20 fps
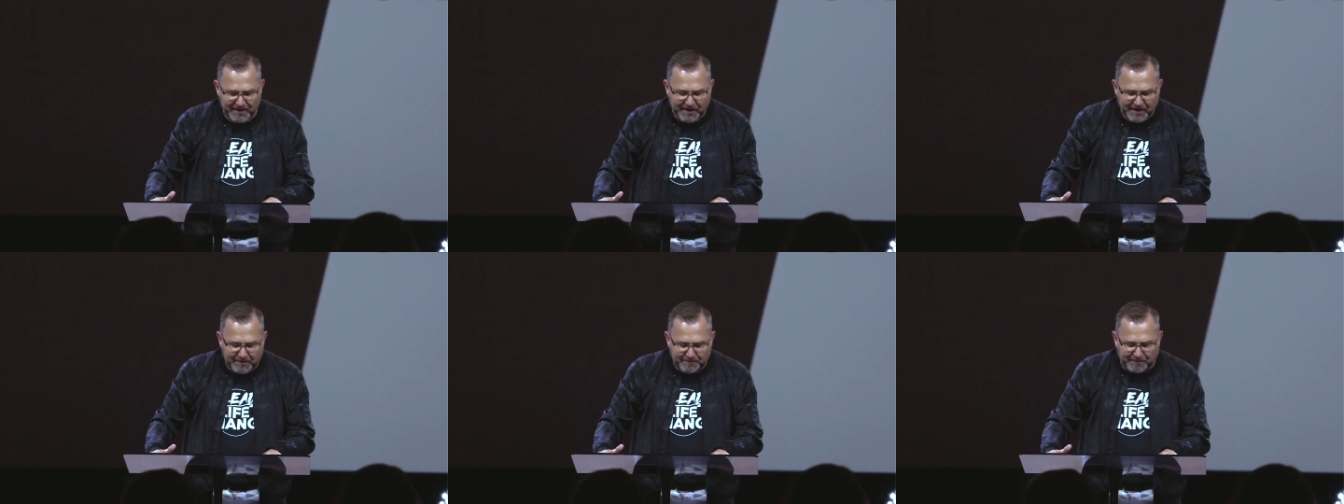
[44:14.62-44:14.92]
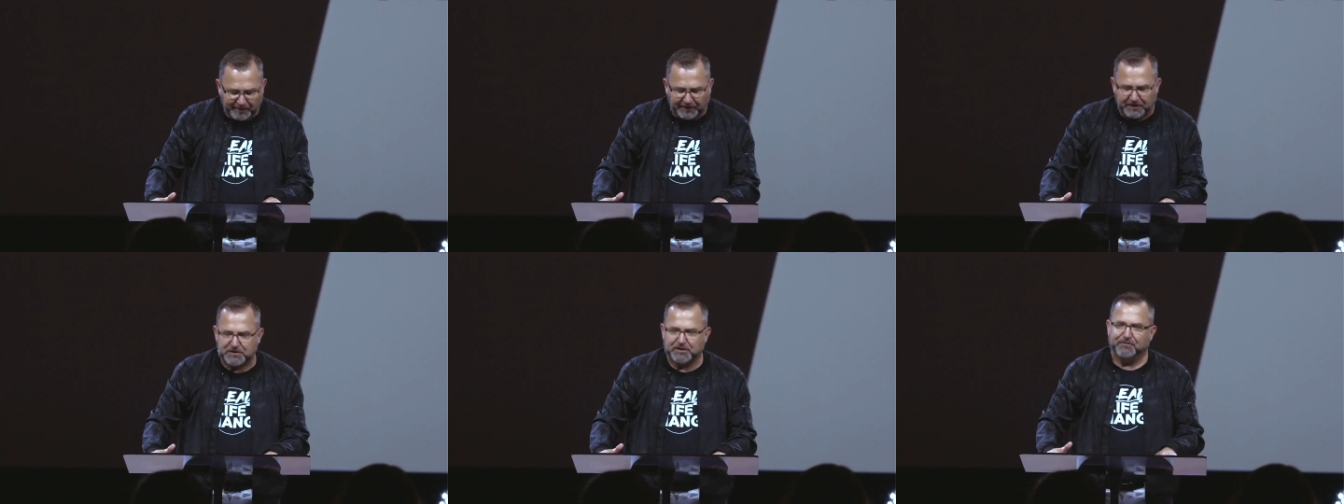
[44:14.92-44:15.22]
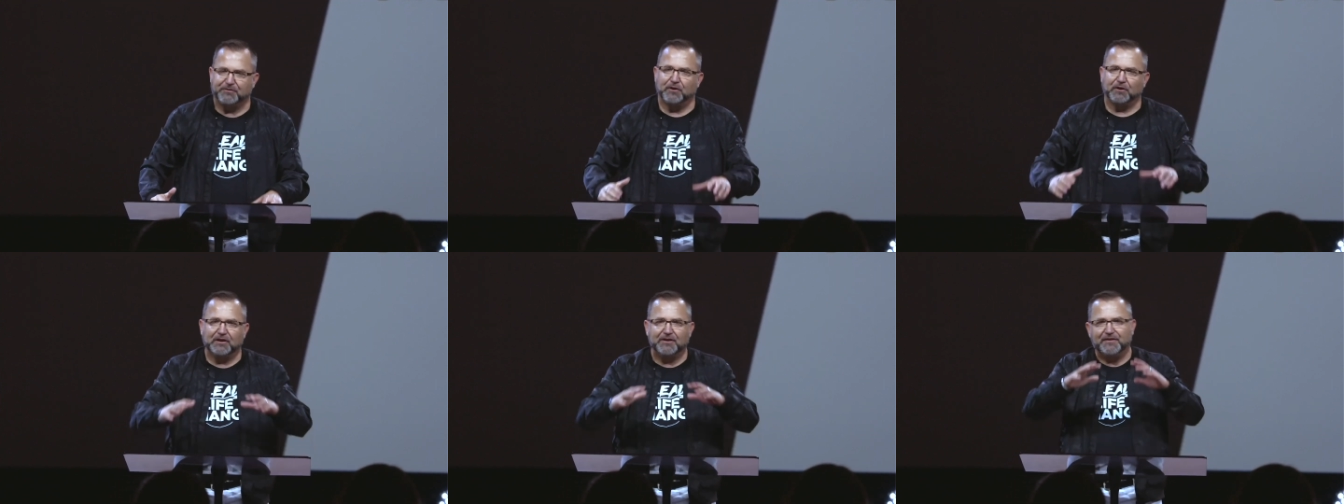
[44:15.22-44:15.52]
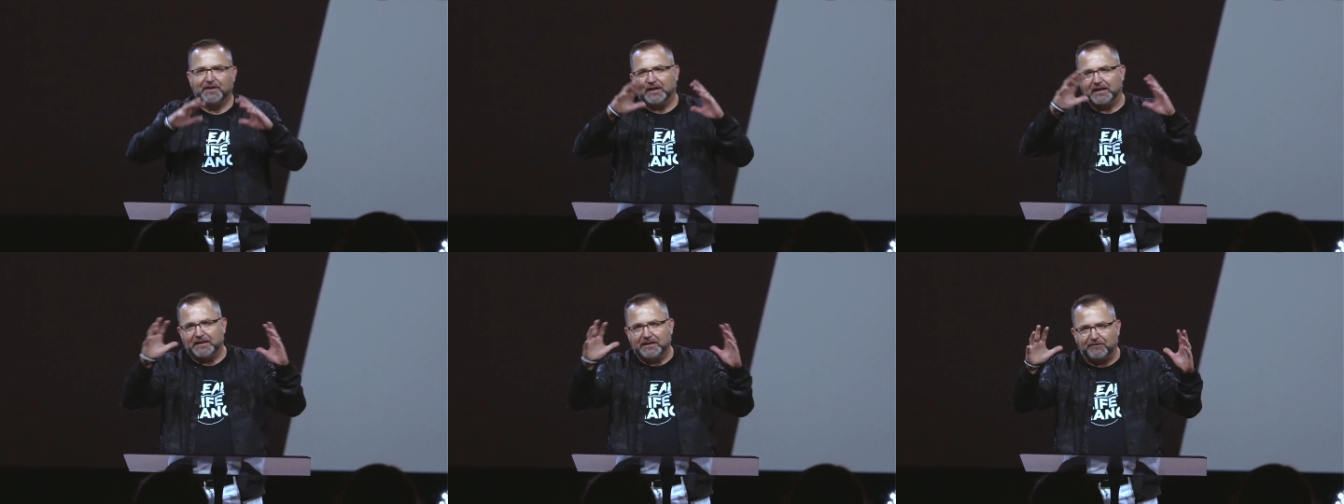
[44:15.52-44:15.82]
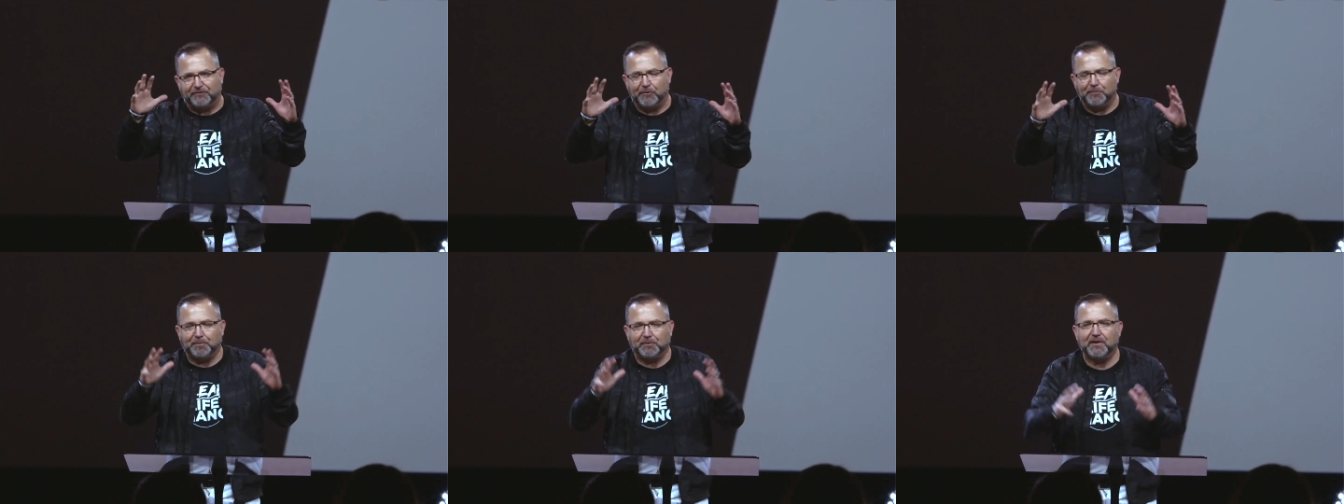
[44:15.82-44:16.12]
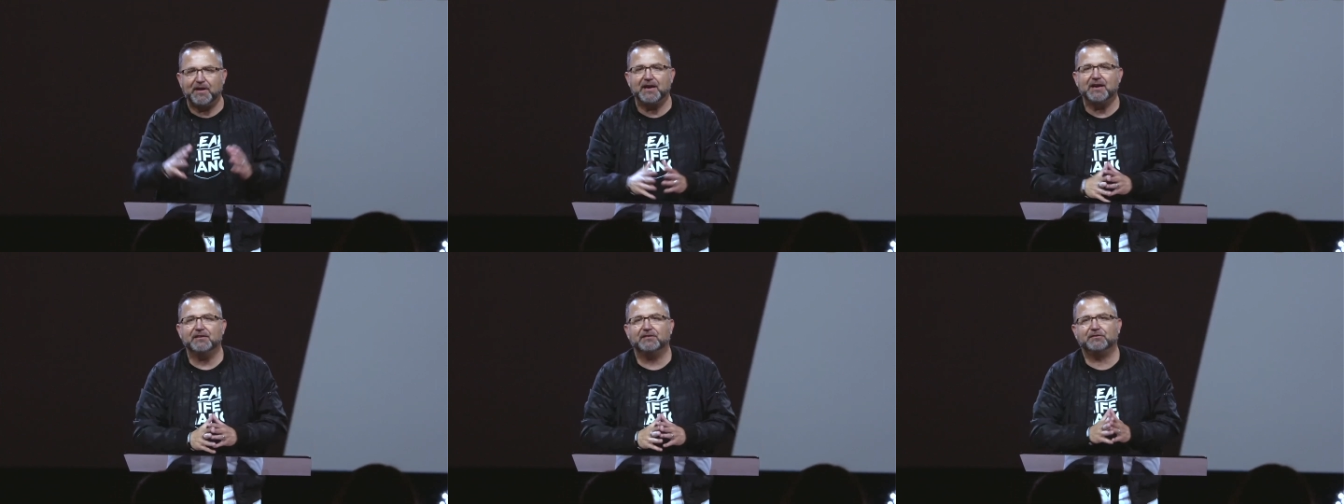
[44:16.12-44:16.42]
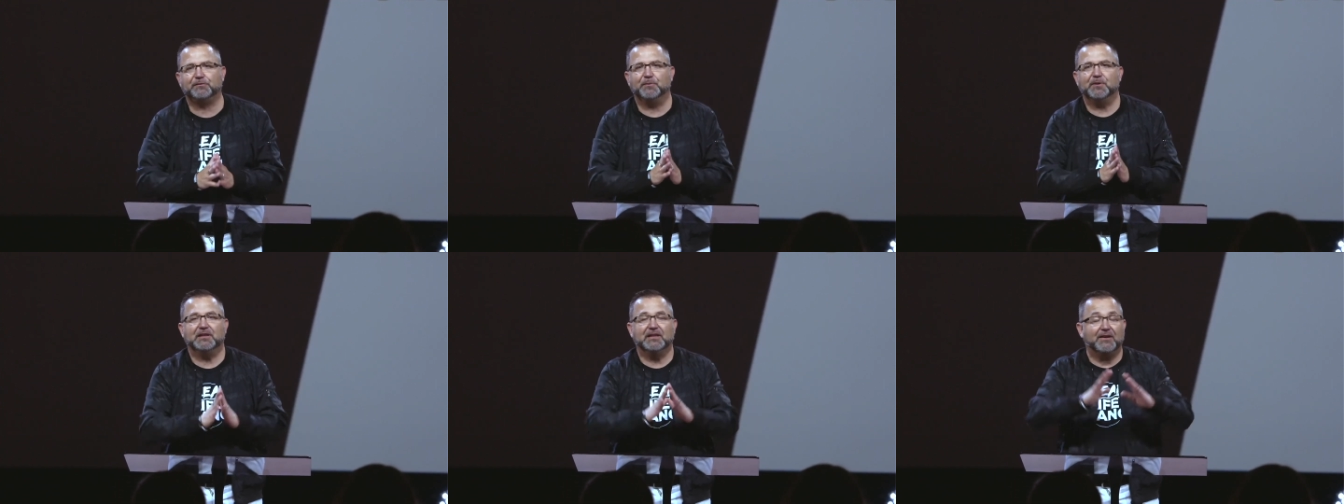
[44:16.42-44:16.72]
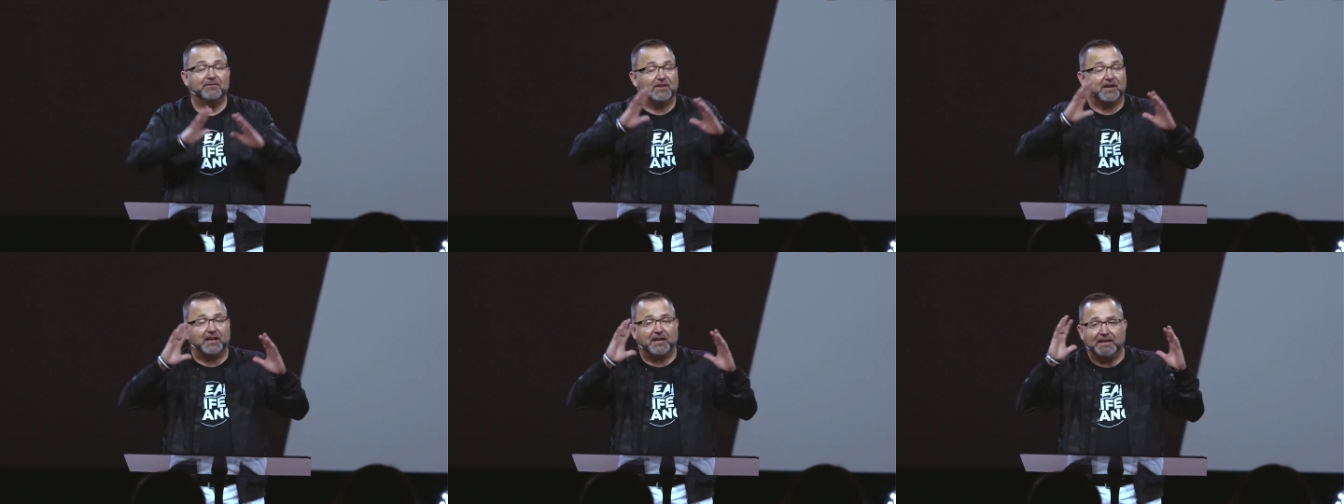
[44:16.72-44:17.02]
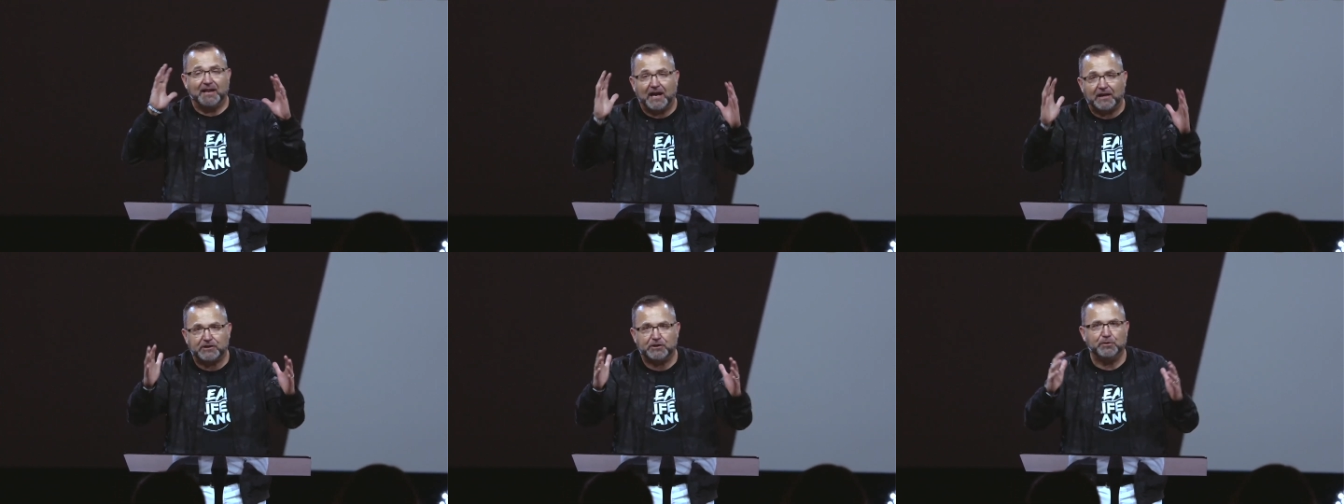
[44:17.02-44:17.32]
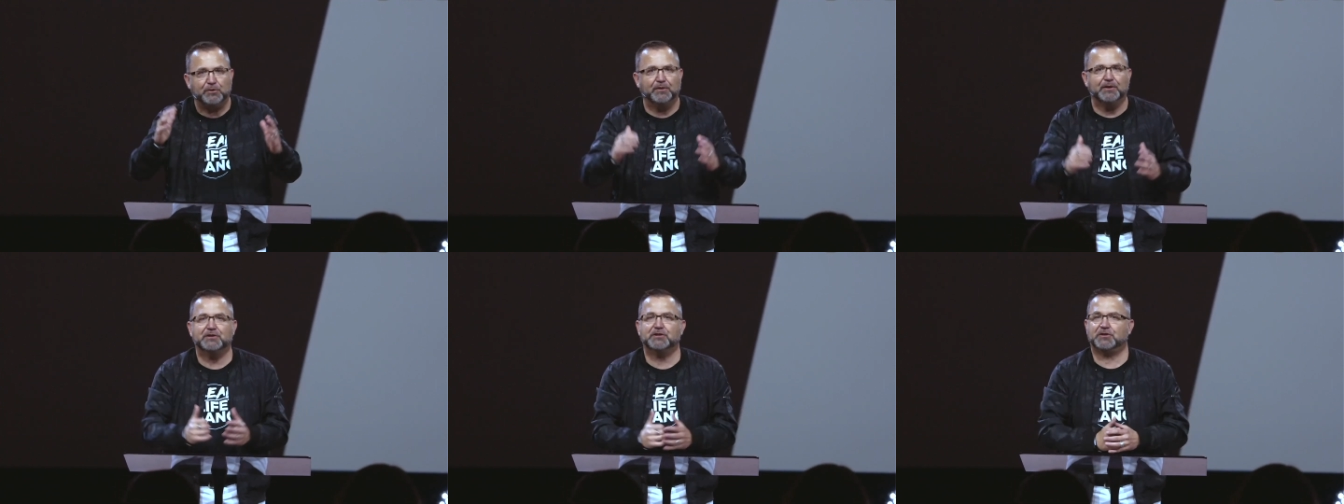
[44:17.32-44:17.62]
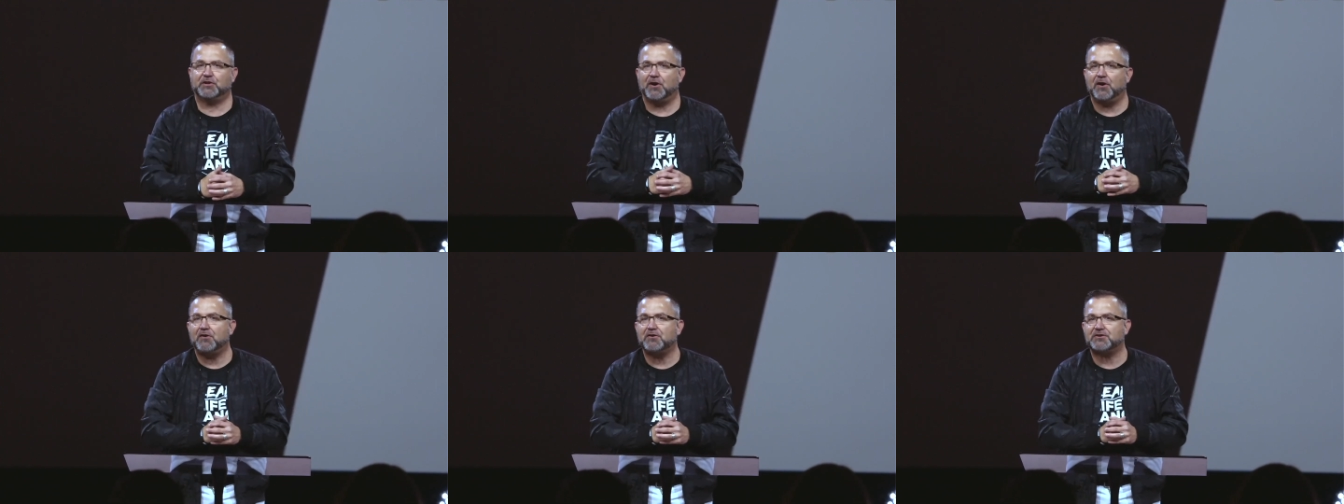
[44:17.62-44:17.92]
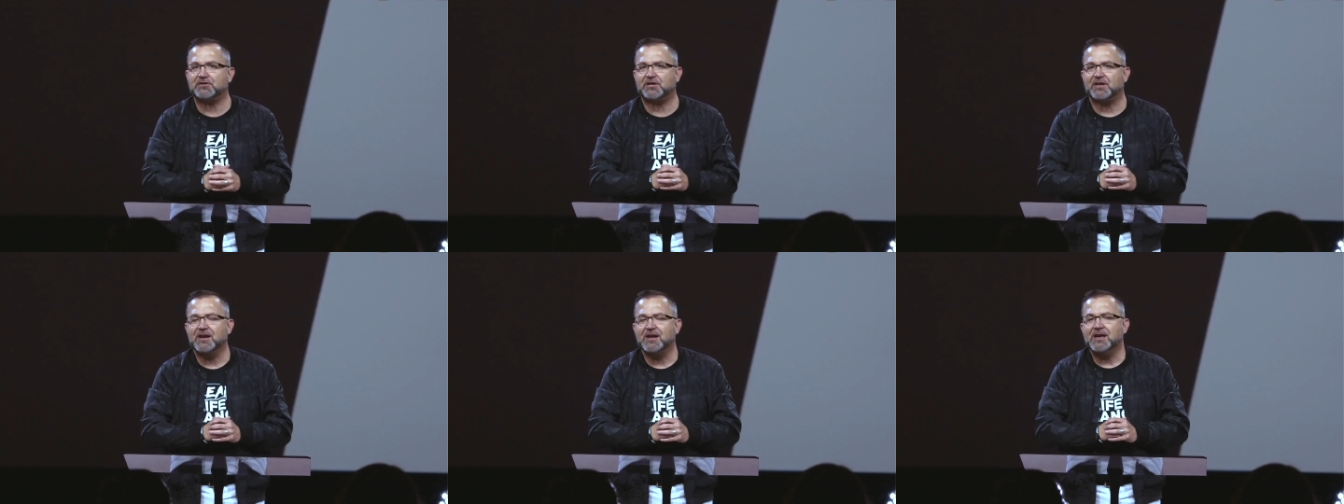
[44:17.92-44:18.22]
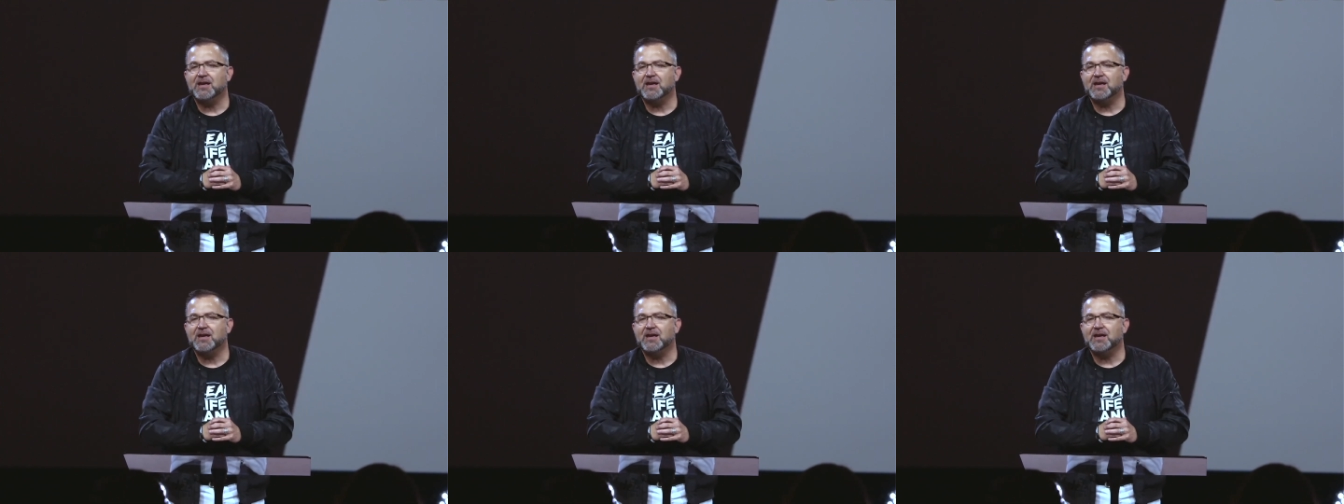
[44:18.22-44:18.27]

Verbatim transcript: Because if you're living in a different place, we'd love to connect you to a church.